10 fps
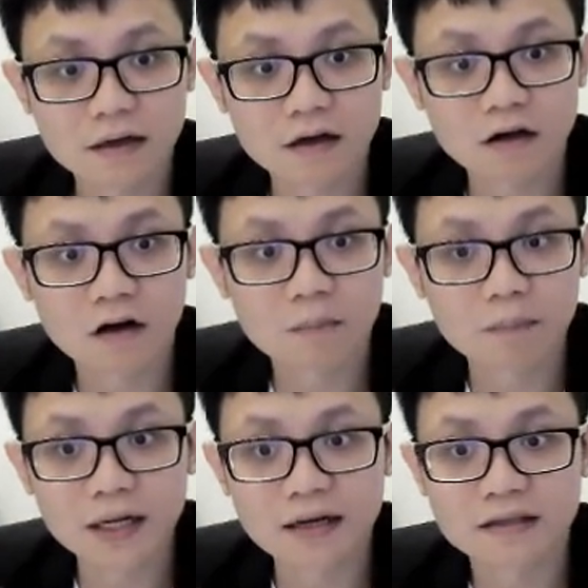
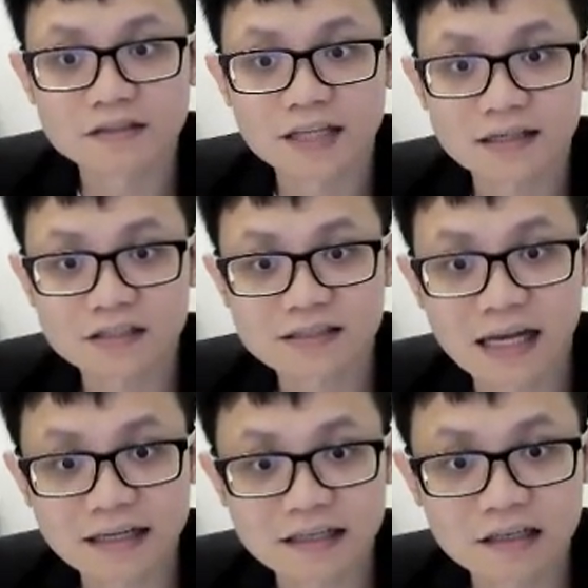the charge
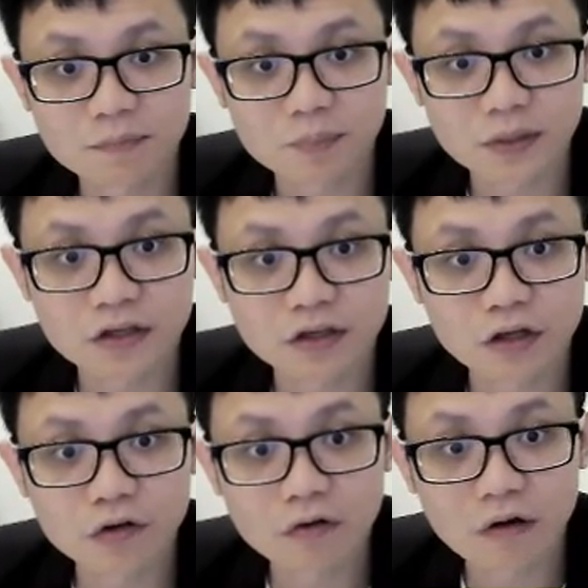cycle
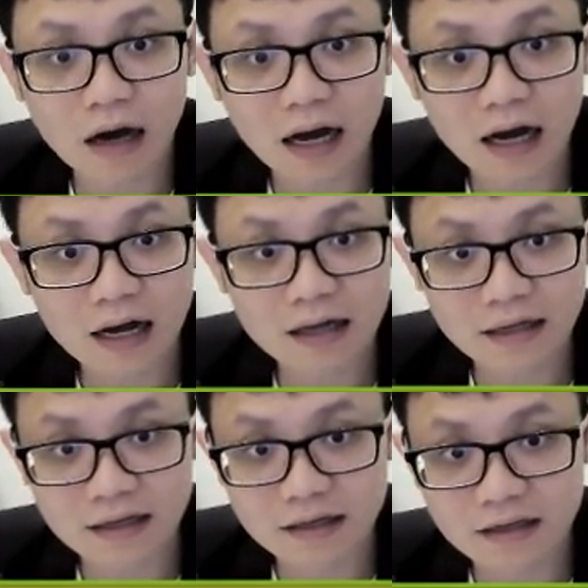PQR
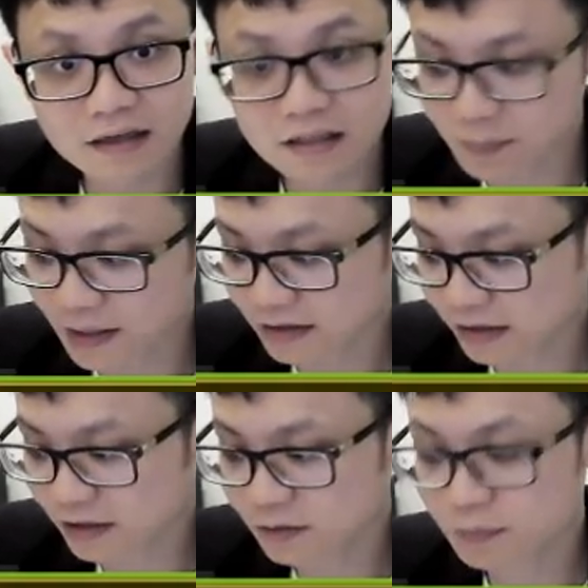in the
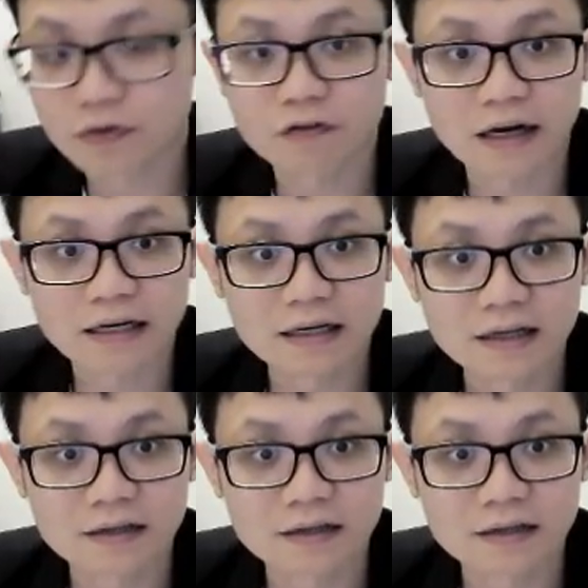spaces provided.